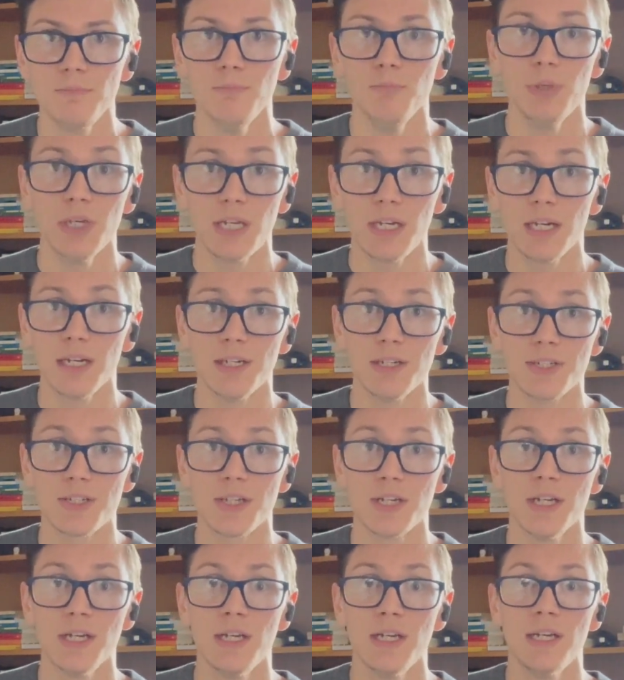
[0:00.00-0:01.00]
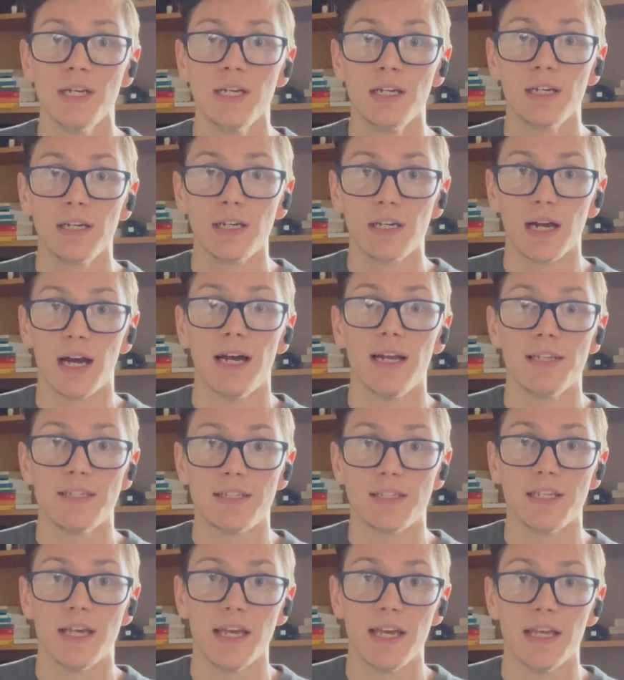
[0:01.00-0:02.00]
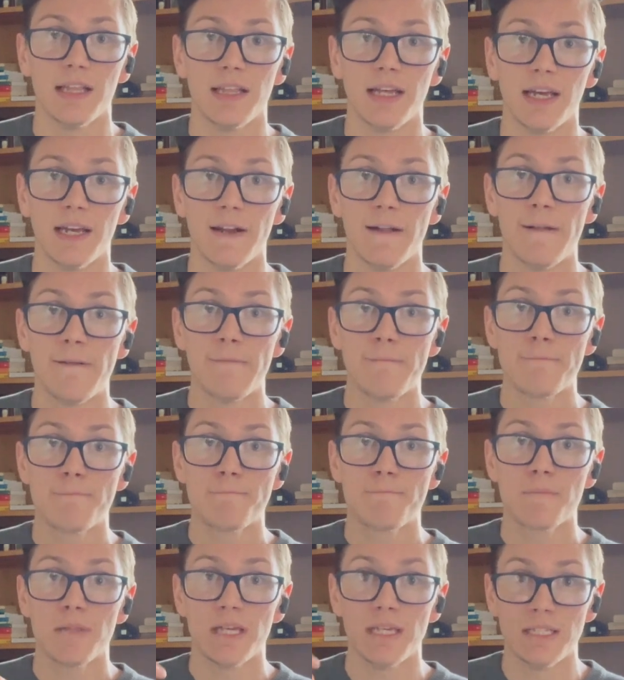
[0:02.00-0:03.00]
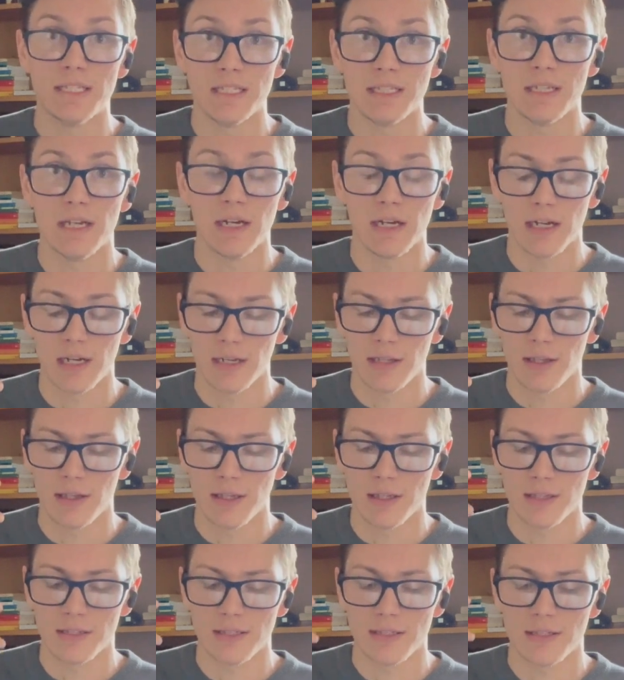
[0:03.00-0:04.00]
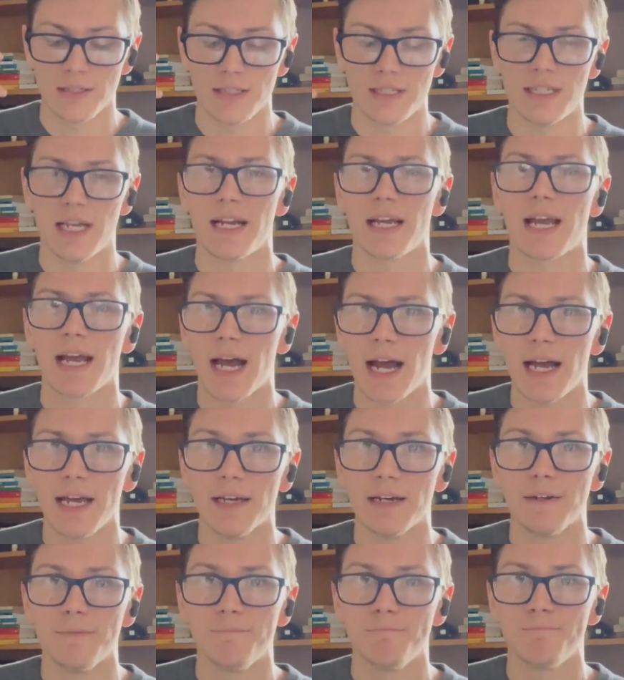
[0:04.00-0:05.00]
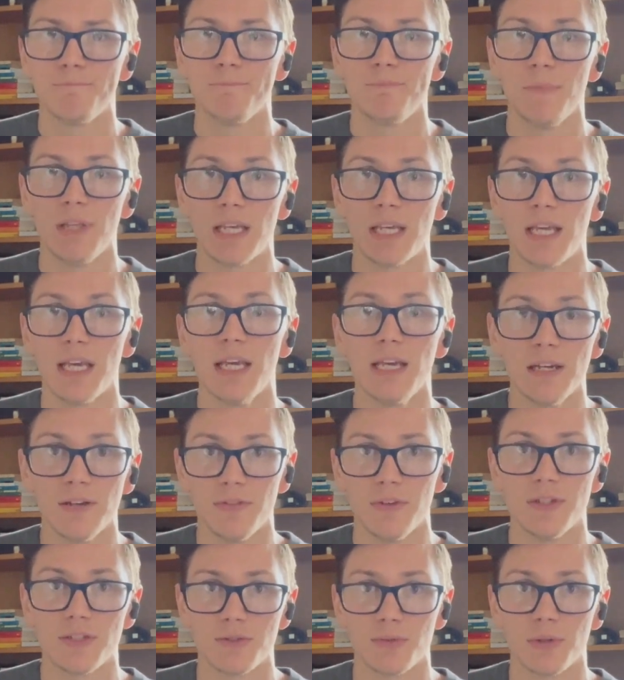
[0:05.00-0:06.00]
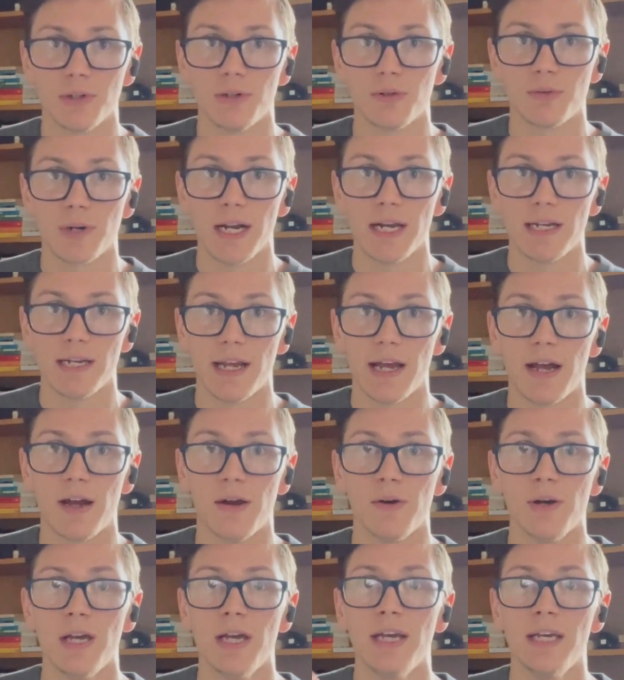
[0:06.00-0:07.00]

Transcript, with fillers: because God is saying that is uh, uh, Zedekiah, the king of Israel right now.